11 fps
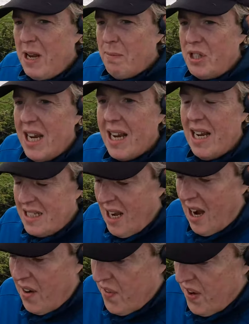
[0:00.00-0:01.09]
been a particularly
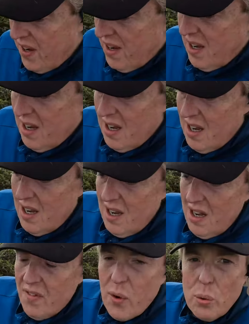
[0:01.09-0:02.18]
tough
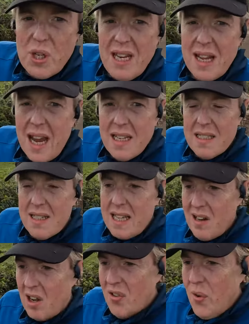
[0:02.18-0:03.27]
14 days,
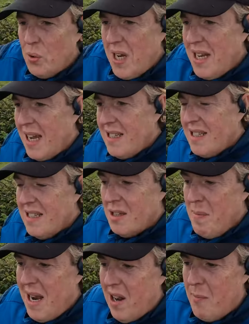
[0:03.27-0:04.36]
these last 14 days, since
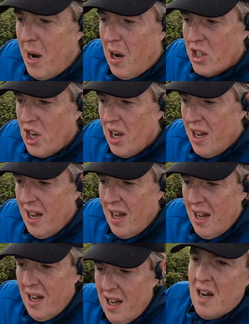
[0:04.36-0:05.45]
the middle of March.
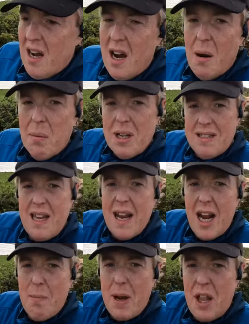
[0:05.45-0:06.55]
I'm going to say a
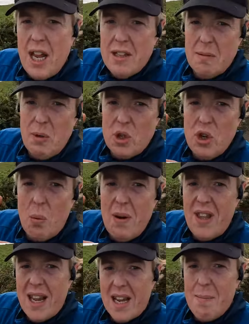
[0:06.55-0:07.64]
couple of things. I'm not sure
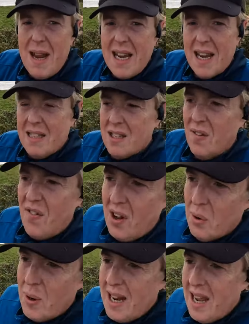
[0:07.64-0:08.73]
whether they're going to make it into the
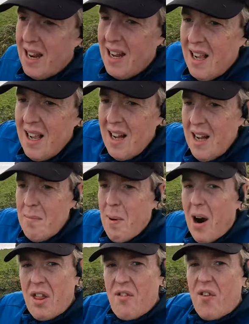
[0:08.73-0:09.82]
final edit,
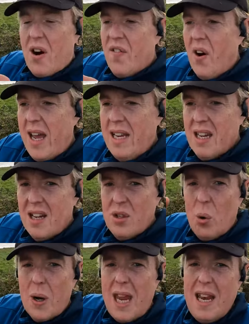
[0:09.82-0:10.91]
but I find
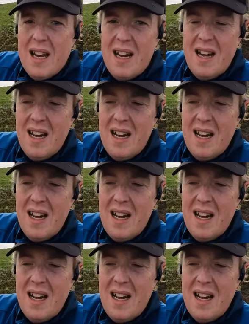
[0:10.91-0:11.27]
talking